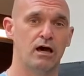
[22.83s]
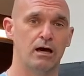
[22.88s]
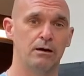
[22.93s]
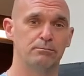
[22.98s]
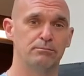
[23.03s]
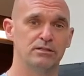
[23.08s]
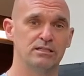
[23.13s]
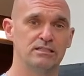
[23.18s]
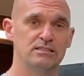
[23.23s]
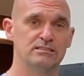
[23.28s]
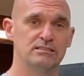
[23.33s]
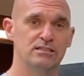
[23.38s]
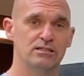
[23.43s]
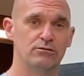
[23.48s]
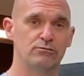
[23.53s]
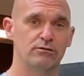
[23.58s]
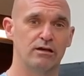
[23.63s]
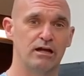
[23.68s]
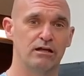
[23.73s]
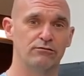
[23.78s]
please stick
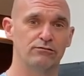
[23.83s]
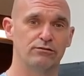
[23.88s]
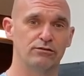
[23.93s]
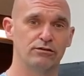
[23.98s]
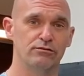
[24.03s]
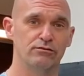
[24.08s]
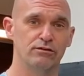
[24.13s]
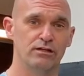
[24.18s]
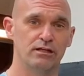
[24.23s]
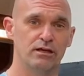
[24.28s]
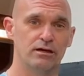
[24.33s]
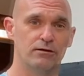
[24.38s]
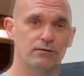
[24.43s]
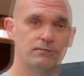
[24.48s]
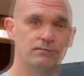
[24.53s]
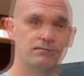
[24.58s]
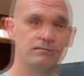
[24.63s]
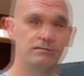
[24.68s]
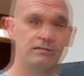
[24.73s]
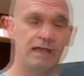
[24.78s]
around for the video.
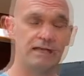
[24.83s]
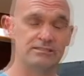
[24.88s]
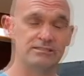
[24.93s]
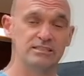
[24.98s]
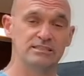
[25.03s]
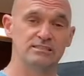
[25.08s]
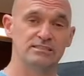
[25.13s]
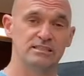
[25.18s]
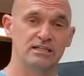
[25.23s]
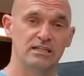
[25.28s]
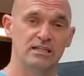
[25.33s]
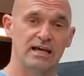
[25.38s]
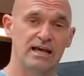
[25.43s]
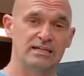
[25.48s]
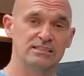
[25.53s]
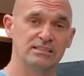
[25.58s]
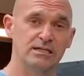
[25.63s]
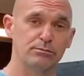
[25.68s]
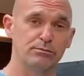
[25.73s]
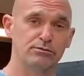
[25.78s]
Now, since in the
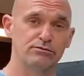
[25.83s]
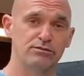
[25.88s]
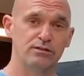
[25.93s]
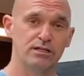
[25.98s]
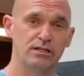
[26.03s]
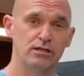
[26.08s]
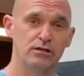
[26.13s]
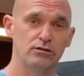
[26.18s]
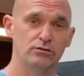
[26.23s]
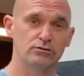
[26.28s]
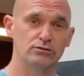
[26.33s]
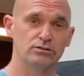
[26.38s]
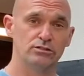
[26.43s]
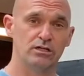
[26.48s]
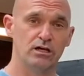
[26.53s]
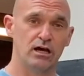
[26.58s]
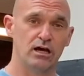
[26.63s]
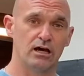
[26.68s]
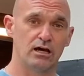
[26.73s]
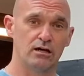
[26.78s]
last couple videos,
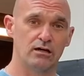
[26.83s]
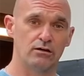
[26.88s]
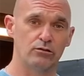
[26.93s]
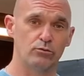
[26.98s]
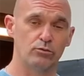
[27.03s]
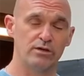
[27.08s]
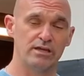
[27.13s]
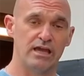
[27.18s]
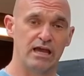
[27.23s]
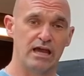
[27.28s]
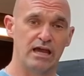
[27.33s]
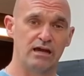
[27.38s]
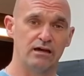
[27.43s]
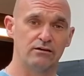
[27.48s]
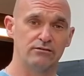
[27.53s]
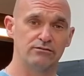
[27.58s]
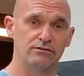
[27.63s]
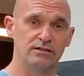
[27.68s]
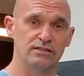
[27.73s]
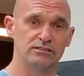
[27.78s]
we
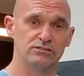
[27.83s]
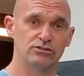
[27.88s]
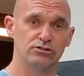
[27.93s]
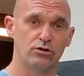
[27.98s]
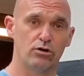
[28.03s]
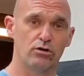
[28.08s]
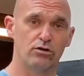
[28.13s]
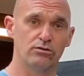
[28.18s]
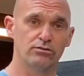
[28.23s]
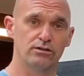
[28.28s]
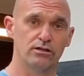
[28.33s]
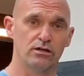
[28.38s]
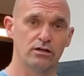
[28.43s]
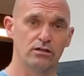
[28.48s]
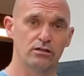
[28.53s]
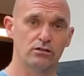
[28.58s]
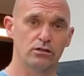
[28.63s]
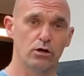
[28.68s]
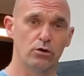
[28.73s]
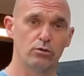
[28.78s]
have installed the
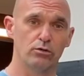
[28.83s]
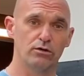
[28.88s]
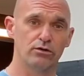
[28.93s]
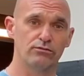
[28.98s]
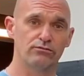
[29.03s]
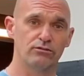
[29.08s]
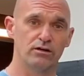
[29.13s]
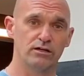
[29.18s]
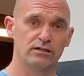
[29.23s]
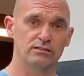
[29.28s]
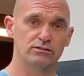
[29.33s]
lower front